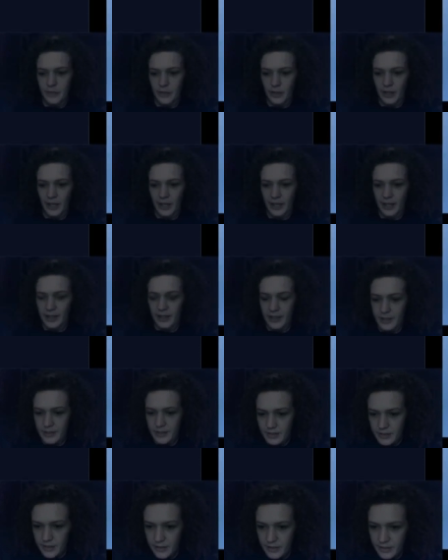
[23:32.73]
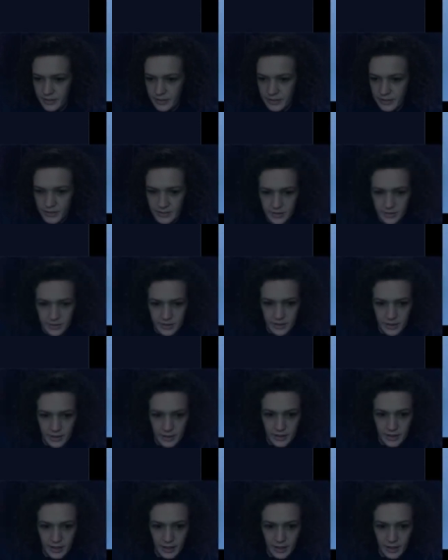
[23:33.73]
Okay,
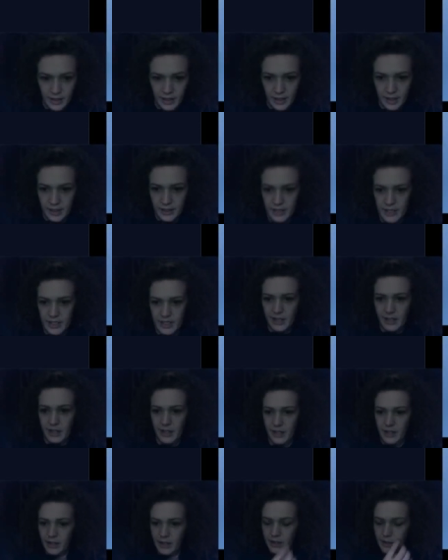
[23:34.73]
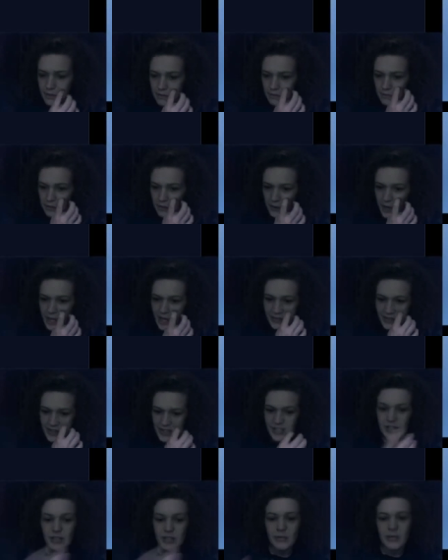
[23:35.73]
and here, for
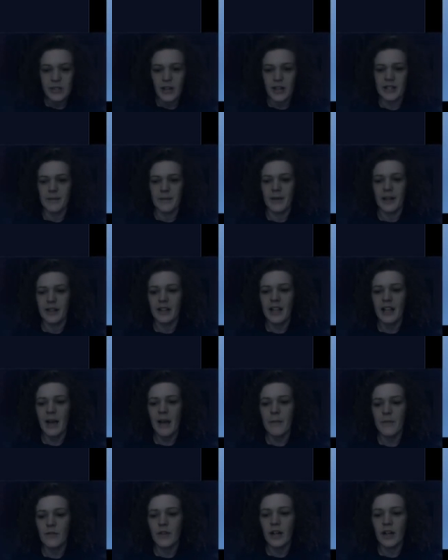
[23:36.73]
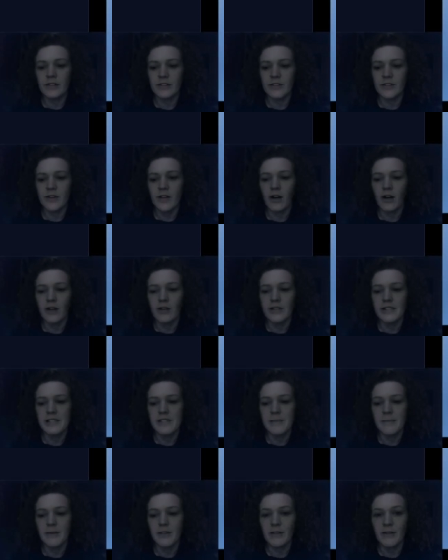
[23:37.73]
crayfish, as we talked about in lab, you've got those hard
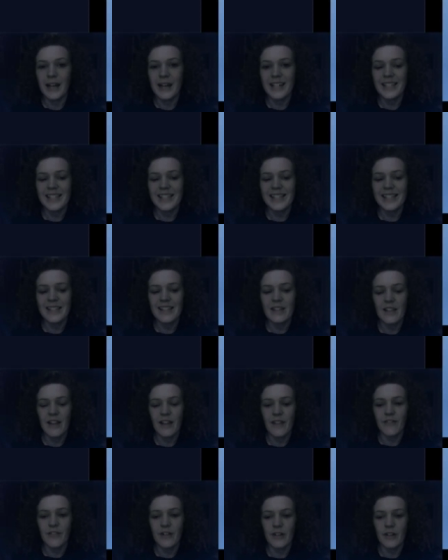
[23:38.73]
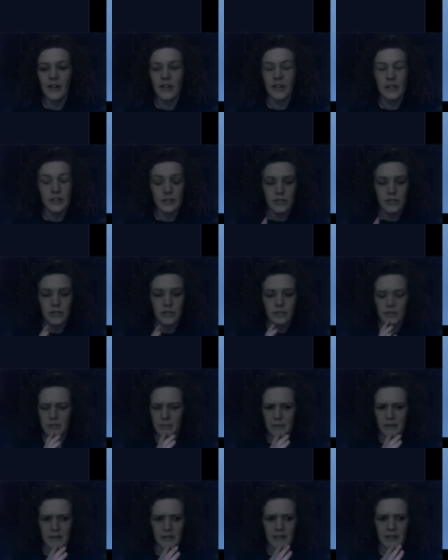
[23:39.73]
spinnerets, that first,
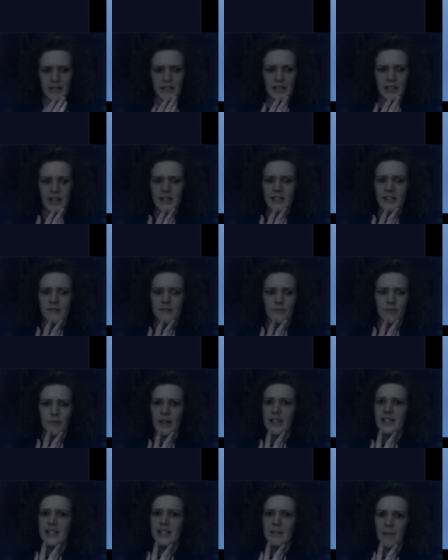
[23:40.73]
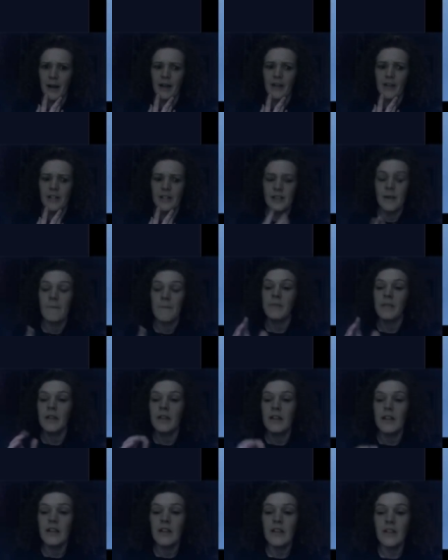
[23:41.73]
spinnerets, that's, that's spiders.
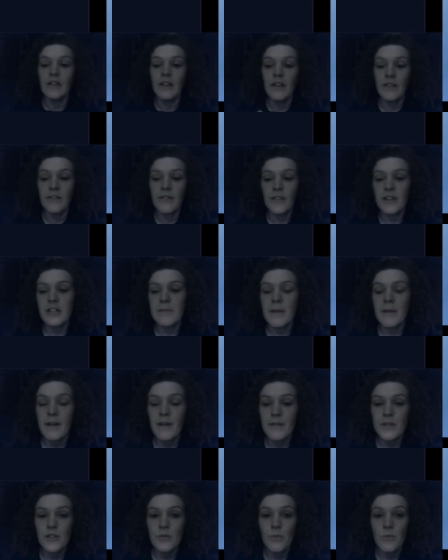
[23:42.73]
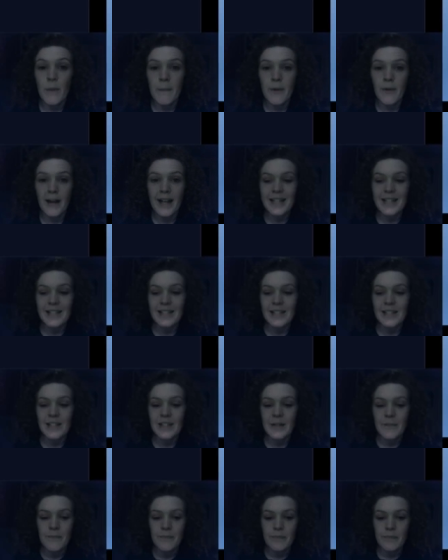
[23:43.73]
The first pair of swimmerets
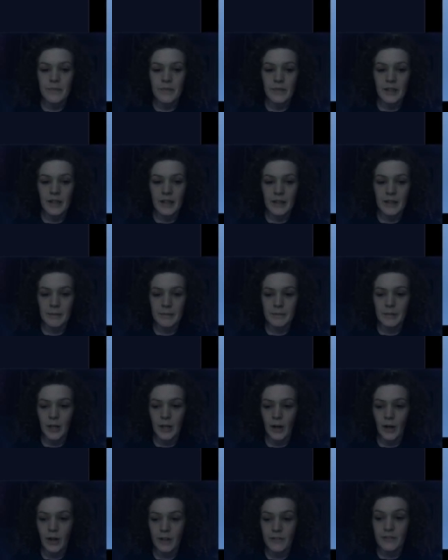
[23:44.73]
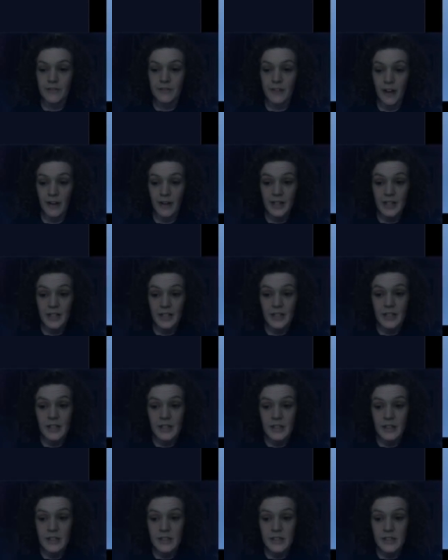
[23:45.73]
um, are very
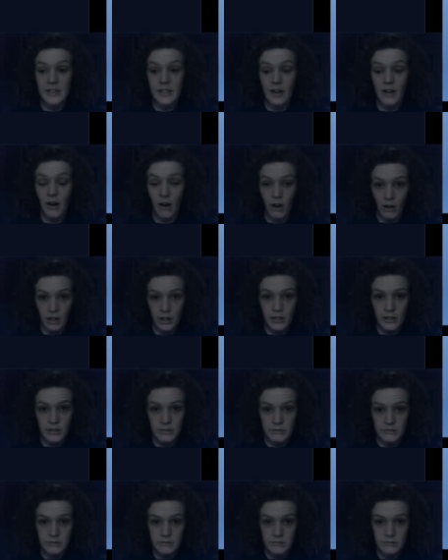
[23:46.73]
hard,